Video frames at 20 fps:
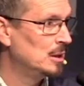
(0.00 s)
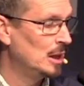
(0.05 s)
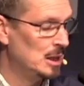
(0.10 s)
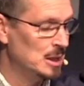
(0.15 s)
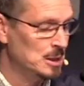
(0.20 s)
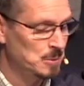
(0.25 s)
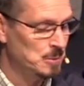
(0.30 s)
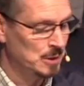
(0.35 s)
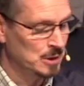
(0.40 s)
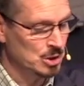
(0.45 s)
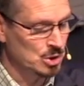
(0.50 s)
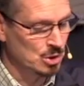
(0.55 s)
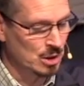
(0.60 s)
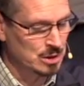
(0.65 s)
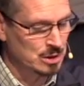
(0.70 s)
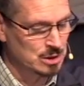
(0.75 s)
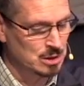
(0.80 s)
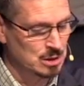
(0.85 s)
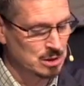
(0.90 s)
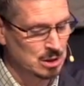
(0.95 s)
that has been
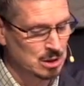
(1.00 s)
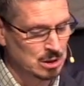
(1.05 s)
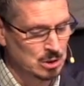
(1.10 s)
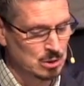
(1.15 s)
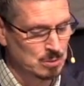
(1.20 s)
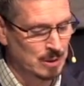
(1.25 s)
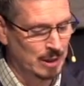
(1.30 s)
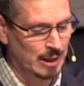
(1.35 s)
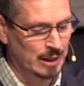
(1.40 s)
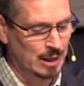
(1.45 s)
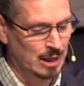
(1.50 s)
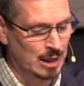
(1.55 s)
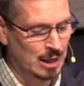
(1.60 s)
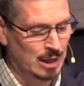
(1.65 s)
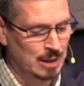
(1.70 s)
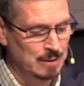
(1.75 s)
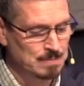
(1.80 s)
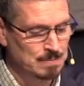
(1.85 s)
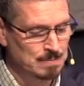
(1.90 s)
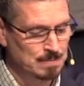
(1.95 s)
entrusted to you by
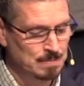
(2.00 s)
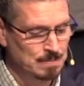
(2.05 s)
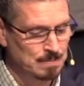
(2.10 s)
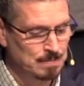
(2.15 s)
God.